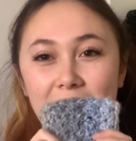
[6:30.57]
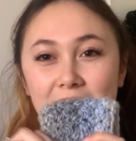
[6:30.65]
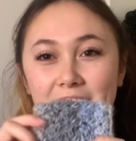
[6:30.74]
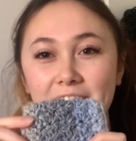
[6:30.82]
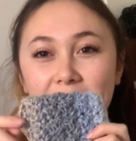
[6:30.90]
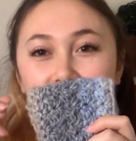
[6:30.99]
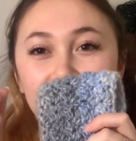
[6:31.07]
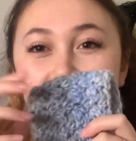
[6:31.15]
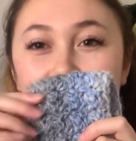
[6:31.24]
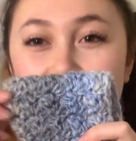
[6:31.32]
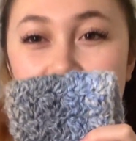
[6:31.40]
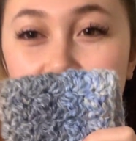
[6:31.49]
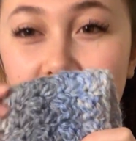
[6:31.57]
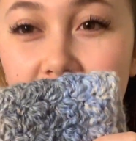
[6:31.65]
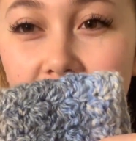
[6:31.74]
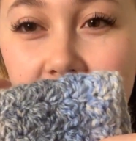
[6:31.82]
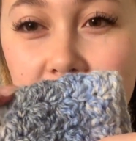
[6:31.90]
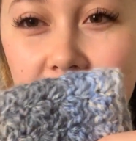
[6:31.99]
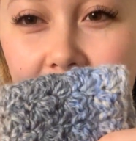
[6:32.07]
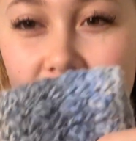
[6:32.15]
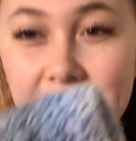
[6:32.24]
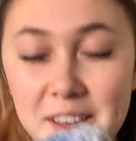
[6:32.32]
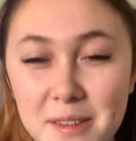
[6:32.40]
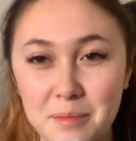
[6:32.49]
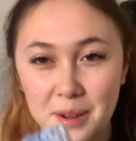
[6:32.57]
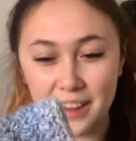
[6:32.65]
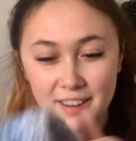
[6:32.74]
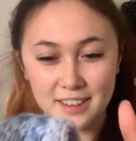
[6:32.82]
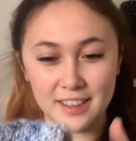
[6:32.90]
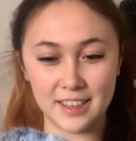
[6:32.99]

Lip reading: you know, it's gone very fuzzy, but